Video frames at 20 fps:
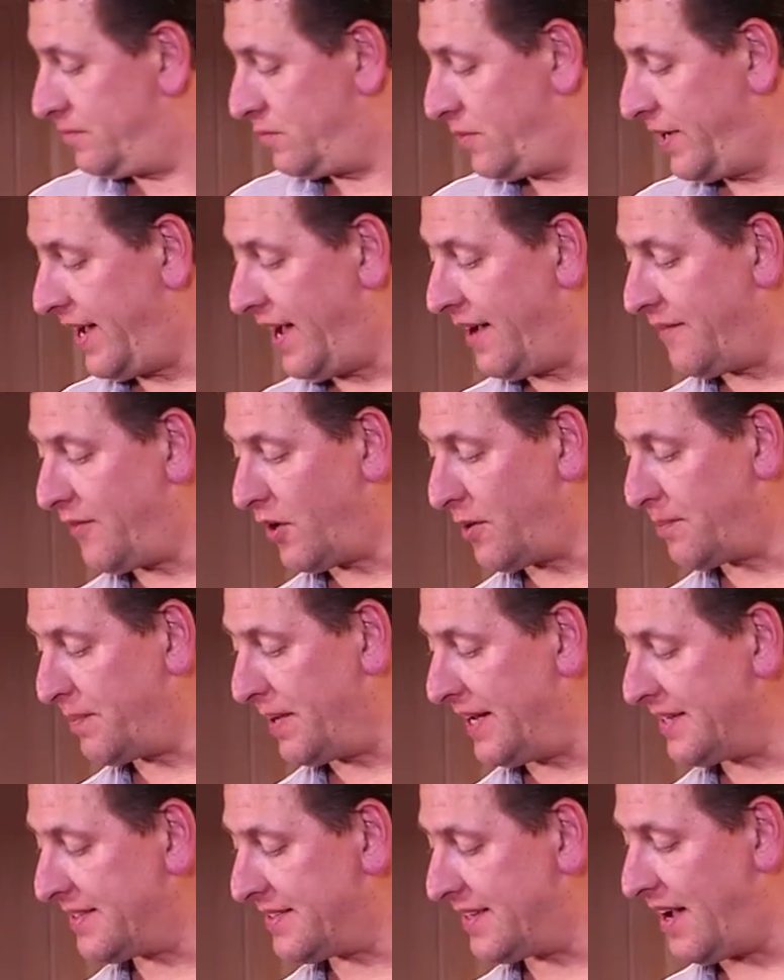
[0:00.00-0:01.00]
we have our
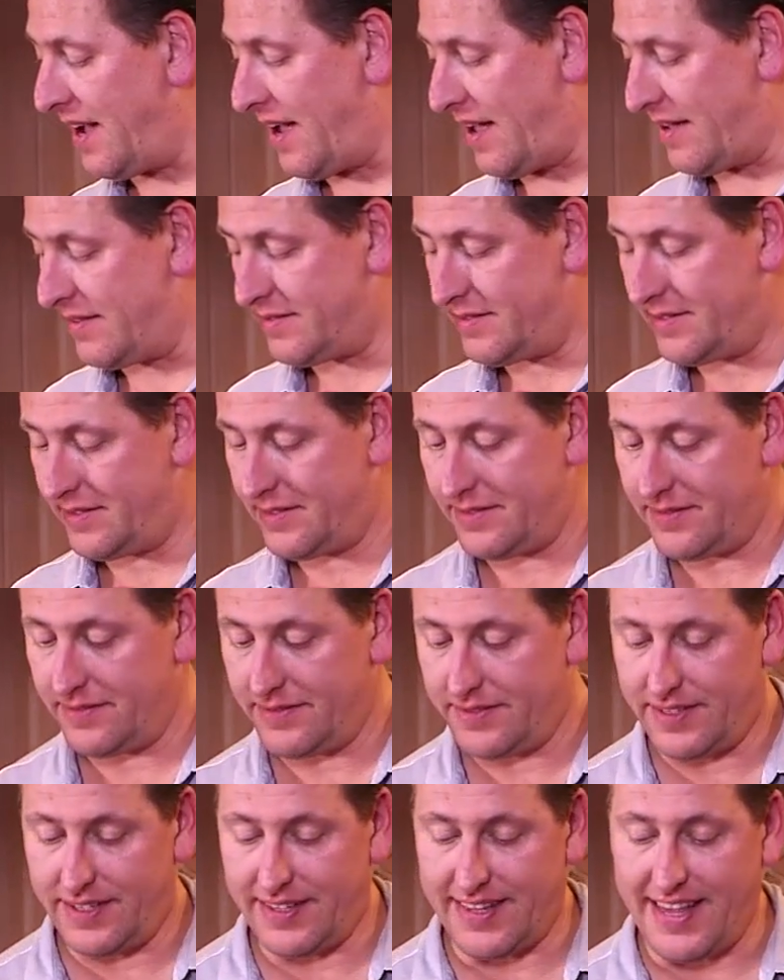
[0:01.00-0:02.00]
pizza.
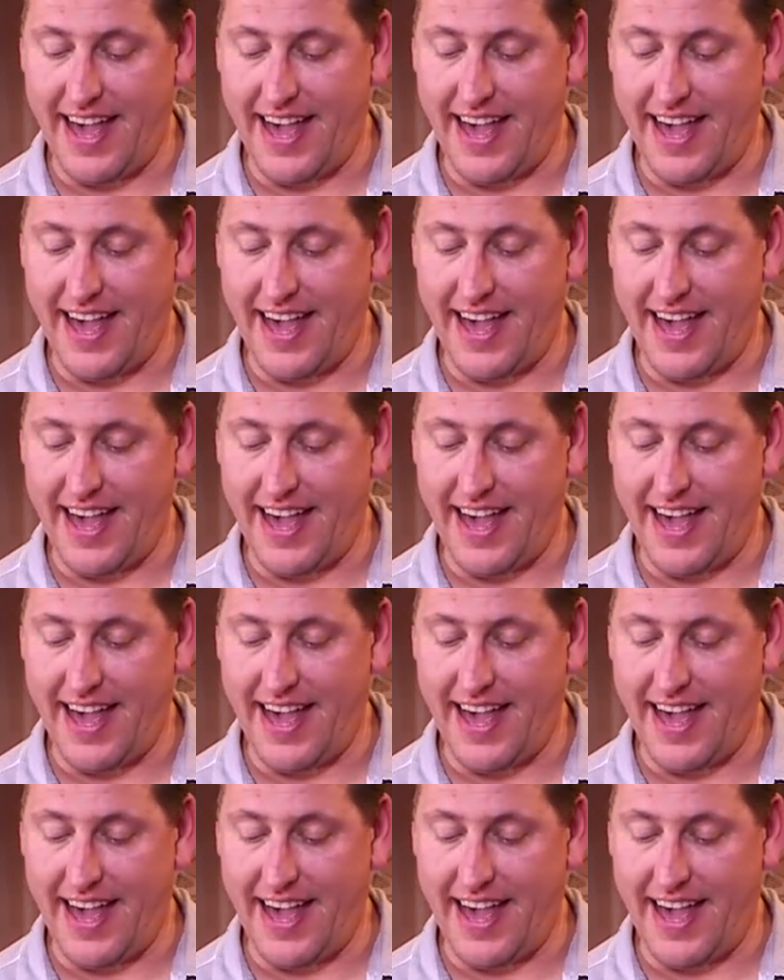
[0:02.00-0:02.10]
Look at